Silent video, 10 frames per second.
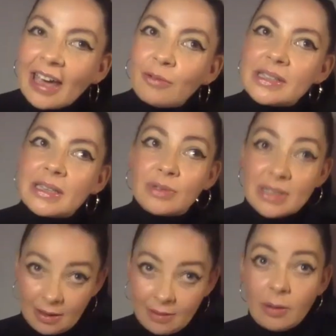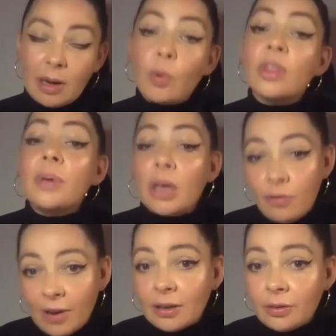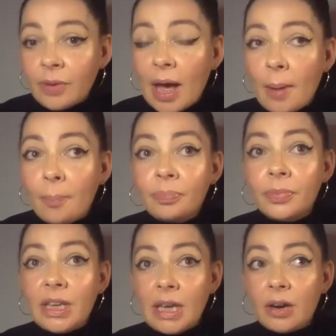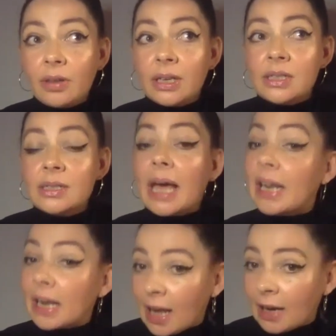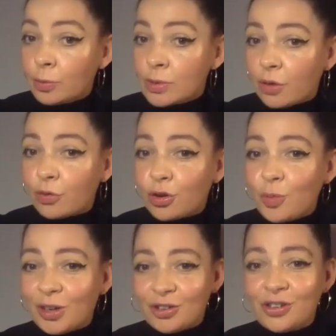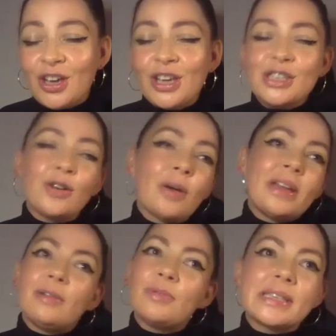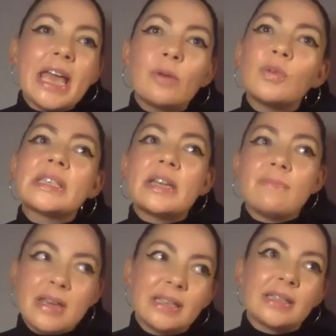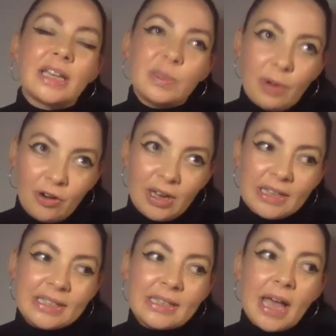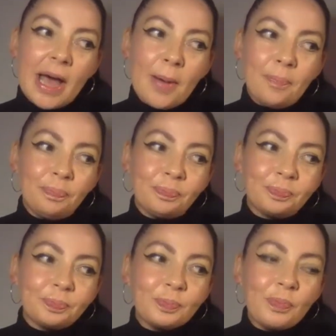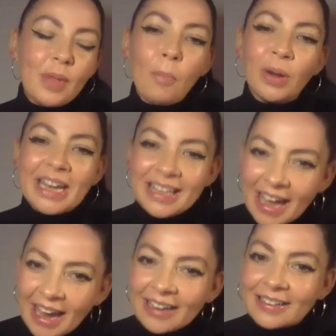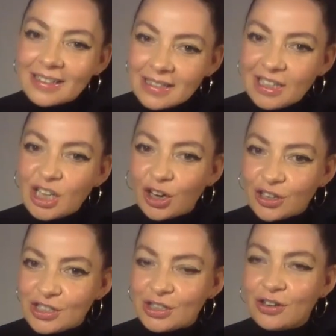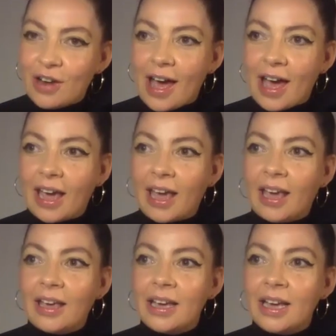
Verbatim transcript: it was it was the i'd won the piano final um the year that natalie clein was the overall winner oh, yeah. so i mean it was an amazing experience um but again as a youngster i